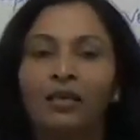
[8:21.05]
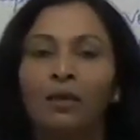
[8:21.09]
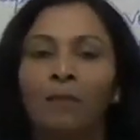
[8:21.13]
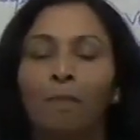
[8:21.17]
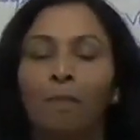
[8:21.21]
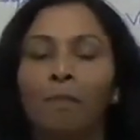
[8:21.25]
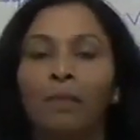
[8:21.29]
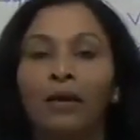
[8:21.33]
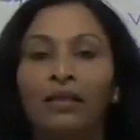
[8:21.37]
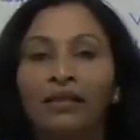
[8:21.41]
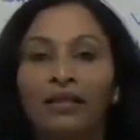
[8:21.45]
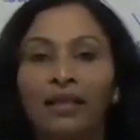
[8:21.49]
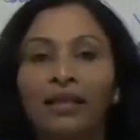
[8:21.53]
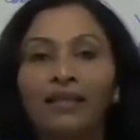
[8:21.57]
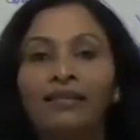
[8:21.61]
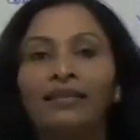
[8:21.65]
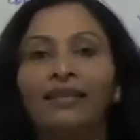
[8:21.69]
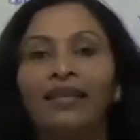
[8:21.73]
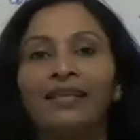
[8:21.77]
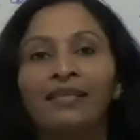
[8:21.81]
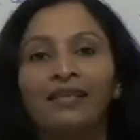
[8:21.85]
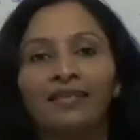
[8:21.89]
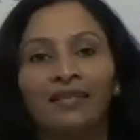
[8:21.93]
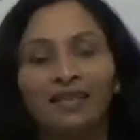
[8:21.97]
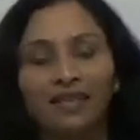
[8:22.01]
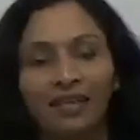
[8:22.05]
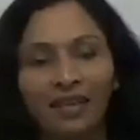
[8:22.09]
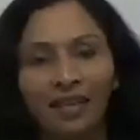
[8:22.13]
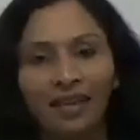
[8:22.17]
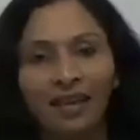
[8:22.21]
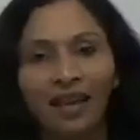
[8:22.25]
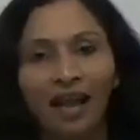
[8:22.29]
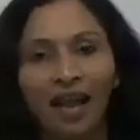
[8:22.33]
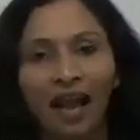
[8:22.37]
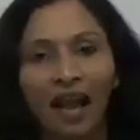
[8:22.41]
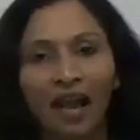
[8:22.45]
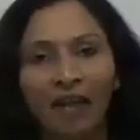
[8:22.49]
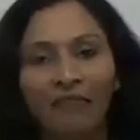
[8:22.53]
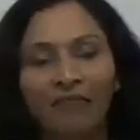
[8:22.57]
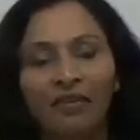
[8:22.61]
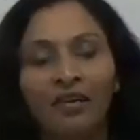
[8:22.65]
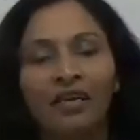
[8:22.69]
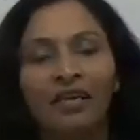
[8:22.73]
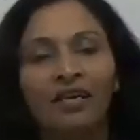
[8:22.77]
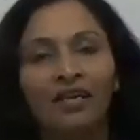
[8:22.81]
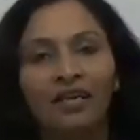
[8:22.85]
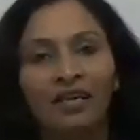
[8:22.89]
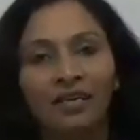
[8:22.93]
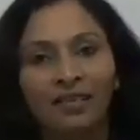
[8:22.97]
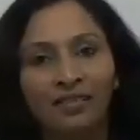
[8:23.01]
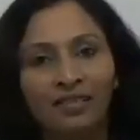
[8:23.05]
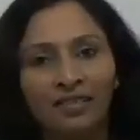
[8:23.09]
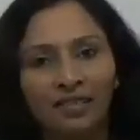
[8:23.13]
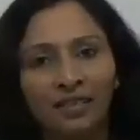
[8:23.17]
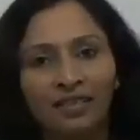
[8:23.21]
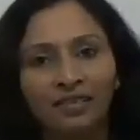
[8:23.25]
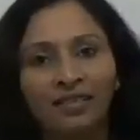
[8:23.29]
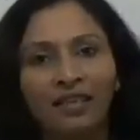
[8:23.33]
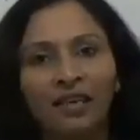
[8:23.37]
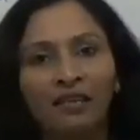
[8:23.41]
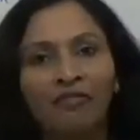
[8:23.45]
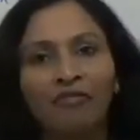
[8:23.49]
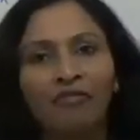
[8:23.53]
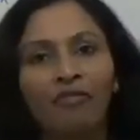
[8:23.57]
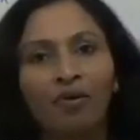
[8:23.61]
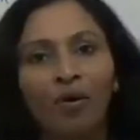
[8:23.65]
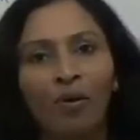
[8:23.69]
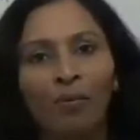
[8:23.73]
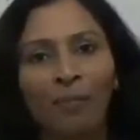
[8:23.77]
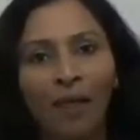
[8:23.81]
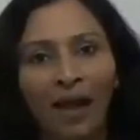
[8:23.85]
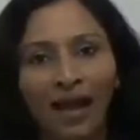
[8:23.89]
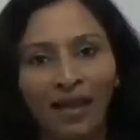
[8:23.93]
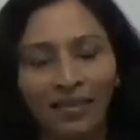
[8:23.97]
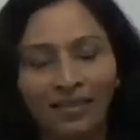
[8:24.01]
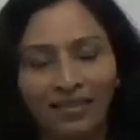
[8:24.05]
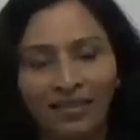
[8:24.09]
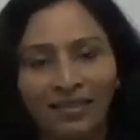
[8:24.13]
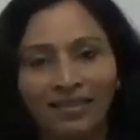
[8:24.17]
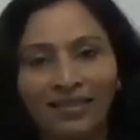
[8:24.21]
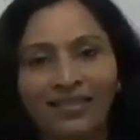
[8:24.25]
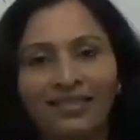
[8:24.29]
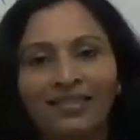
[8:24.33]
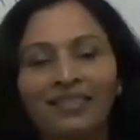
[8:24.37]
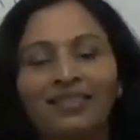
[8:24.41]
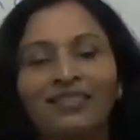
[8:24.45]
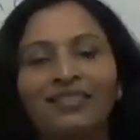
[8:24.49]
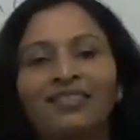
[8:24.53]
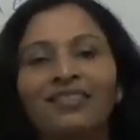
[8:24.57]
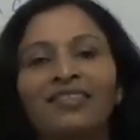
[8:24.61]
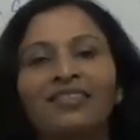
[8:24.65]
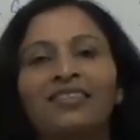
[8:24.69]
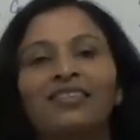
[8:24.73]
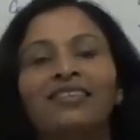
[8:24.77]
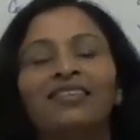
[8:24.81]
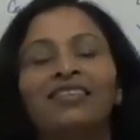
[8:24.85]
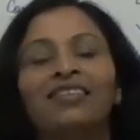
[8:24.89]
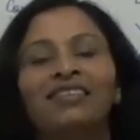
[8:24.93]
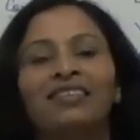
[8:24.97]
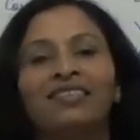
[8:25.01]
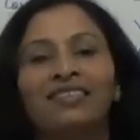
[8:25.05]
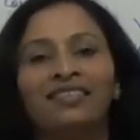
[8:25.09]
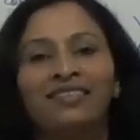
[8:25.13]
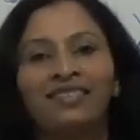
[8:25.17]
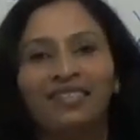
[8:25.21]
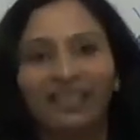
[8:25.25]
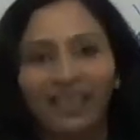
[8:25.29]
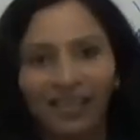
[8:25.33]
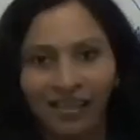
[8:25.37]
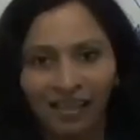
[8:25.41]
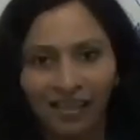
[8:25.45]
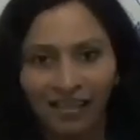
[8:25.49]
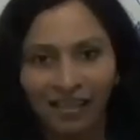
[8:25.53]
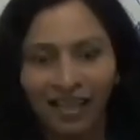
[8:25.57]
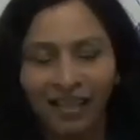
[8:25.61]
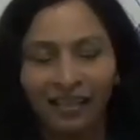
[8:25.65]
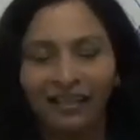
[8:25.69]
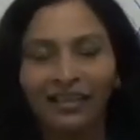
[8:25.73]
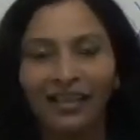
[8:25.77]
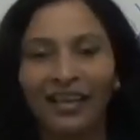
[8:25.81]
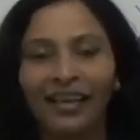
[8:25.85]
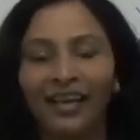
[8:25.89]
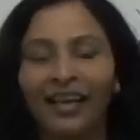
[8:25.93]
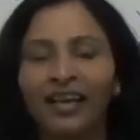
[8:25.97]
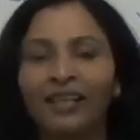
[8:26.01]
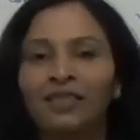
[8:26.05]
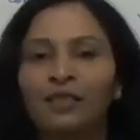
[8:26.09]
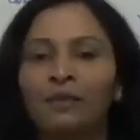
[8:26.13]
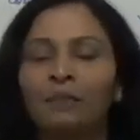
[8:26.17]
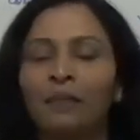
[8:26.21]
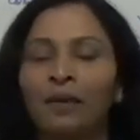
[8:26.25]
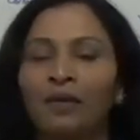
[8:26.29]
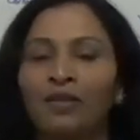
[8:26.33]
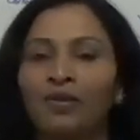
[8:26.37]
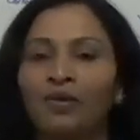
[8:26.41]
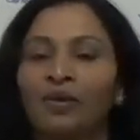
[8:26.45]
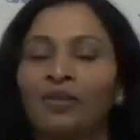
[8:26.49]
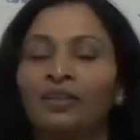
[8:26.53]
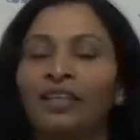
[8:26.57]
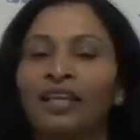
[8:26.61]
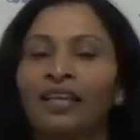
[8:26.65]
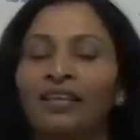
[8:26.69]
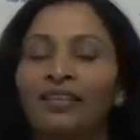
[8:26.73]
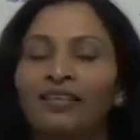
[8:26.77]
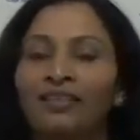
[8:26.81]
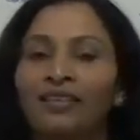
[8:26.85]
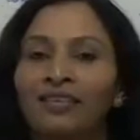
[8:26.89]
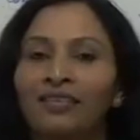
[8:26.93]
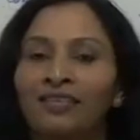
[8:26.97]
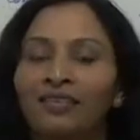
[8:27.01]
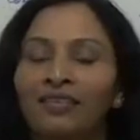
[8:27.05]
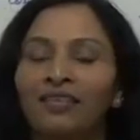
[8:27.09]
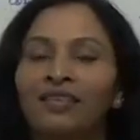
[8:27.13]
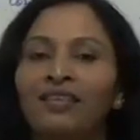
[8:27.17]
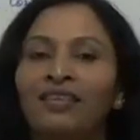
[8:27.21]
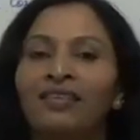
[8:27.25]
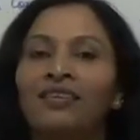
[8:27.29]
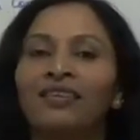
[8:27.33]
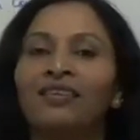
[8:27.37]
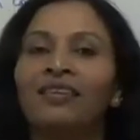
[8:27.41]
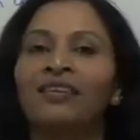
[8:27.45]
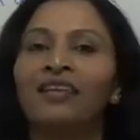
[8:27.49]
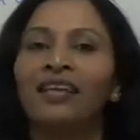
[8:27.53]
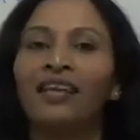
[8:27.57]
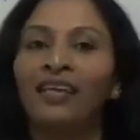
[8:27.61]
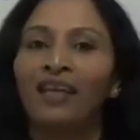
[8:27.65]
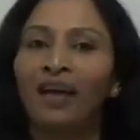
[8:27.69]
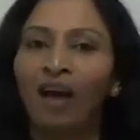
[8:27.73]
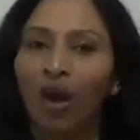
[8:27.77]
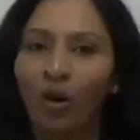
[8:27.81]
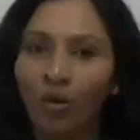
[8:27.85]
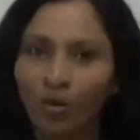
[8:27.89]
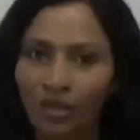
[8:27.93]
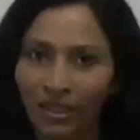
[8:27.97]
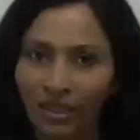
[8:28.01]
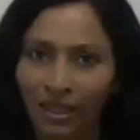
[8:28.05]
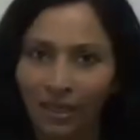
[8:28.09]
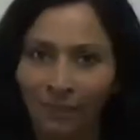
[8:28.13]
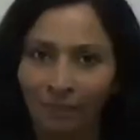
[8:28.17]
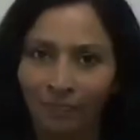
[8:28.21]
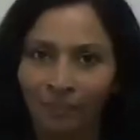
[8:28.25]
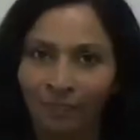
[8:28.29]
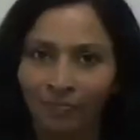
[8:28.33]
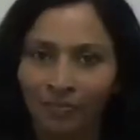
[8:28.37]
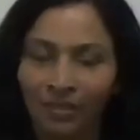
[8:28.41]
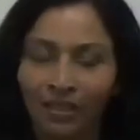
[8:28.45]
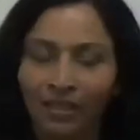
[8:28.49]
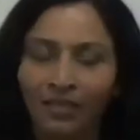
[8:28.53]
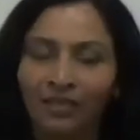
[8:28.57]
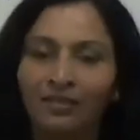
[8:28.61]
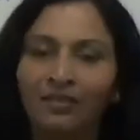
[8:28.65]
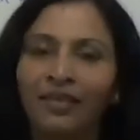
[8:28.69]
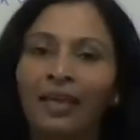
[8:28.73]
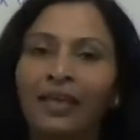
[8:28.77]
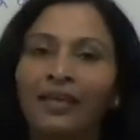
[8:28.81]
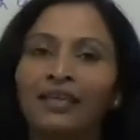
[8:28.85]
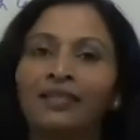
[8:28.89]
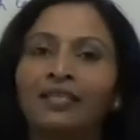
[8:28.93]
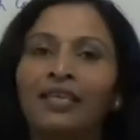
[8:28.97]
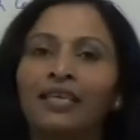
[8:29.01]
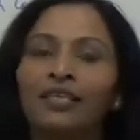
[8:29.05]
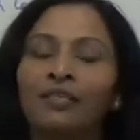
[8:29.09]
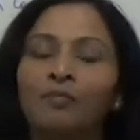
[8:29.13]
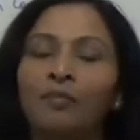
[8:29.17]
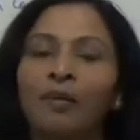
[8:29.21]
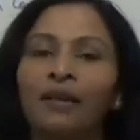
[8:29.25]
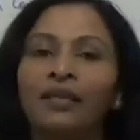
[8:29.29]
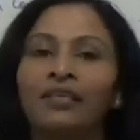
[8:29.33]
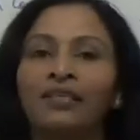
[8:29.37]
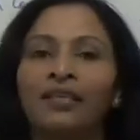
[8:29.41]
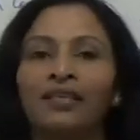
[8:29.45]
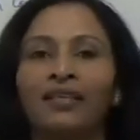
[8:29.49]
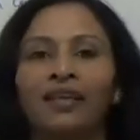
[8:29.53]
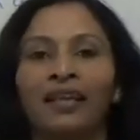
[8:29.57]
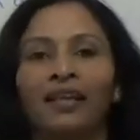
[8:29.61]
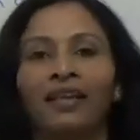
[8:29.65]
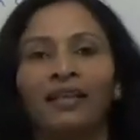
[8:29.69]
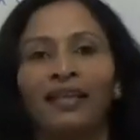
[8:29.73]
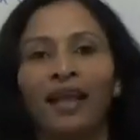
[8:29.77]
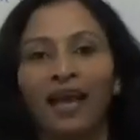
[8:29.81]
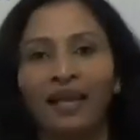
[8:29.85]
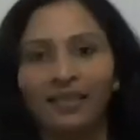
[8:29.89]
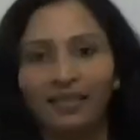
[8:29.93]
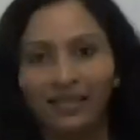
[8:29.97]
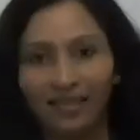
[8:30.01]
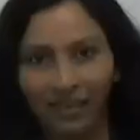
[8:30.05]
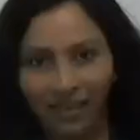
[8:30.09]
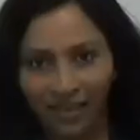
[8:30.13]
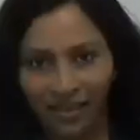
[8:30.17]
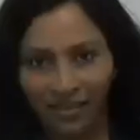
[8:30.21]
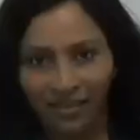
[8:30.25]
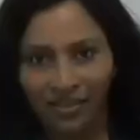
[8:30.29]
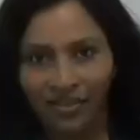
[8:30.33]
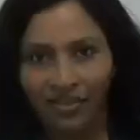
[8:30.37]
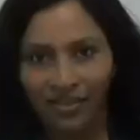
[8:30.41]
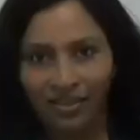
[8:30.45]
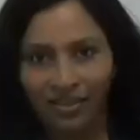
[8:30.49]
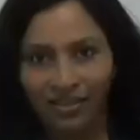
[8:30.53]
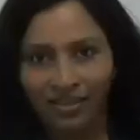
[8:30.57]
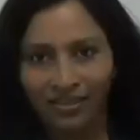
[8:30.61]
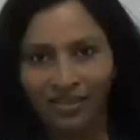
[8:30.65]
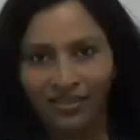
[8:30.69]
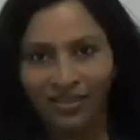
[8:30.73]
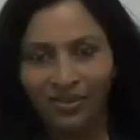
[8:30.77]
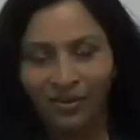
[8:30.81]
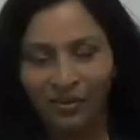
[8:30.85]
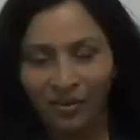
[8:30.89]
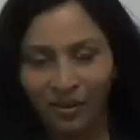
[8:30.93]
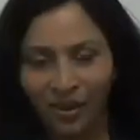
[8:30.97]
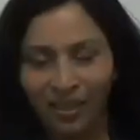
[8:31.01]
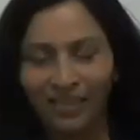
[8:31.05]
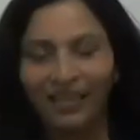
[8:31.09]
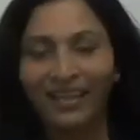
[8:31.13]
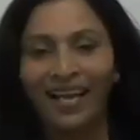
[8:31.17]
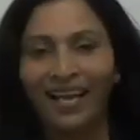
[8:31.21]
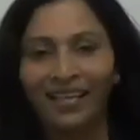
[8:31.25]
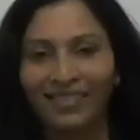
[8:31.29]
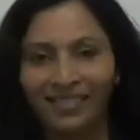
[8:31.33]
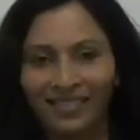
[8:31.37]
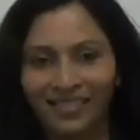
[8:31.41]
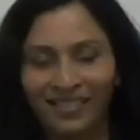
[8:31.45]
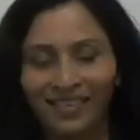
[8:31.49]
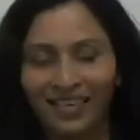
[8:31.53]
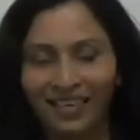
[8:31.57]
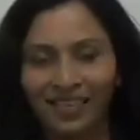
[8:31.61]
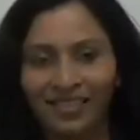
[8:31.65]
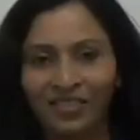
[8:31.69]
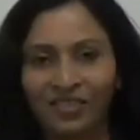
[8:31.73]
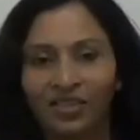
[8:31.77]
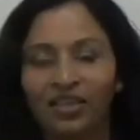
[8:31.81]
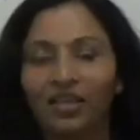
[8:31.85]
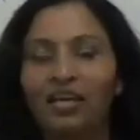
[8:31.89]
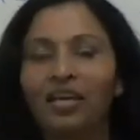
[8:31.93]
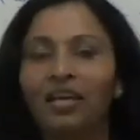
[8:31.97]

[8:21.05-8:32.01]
but then they still have a certain format, a certain skill that they expect, or there is a certain learning outcome that is expected at that age, at that stage.